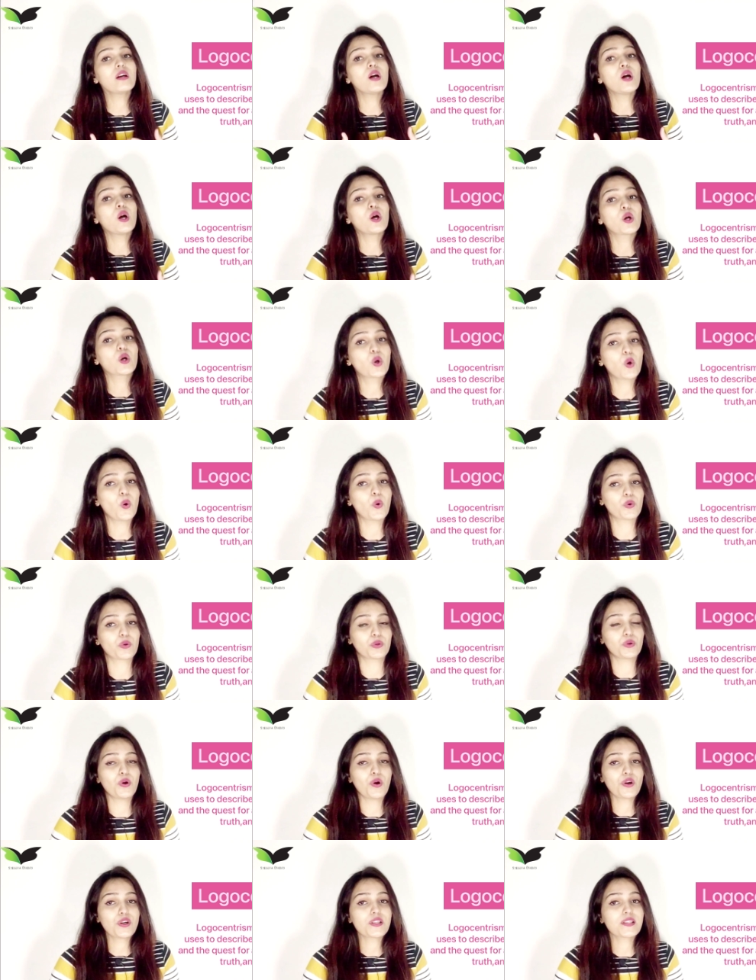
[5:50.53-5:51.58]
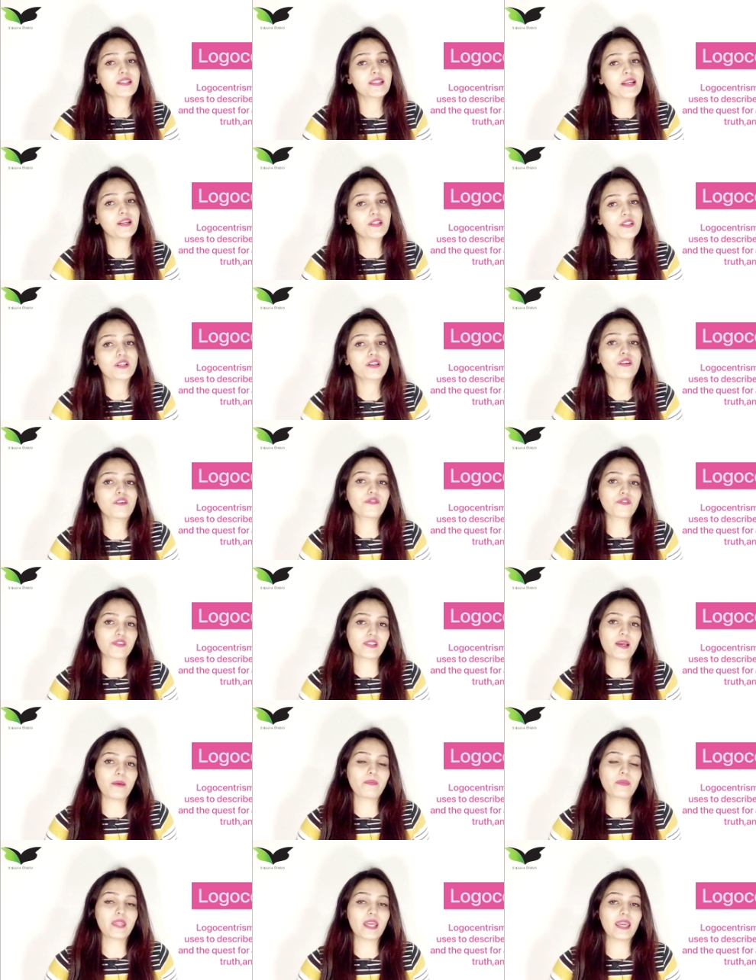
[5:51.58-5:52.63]
core or center of
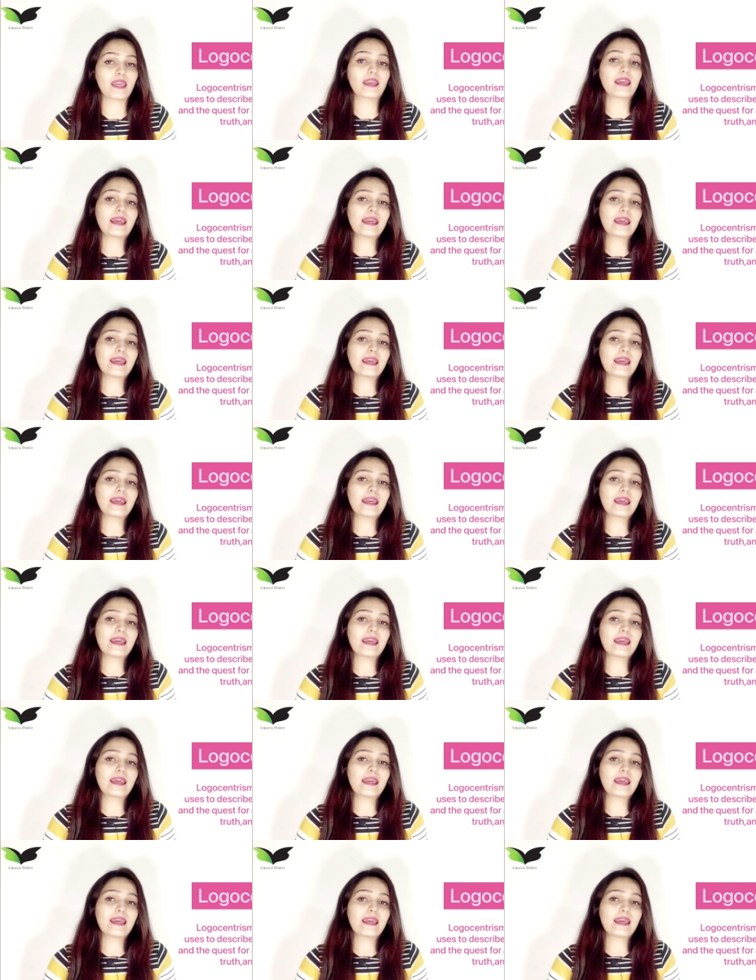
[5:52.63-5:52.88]
something.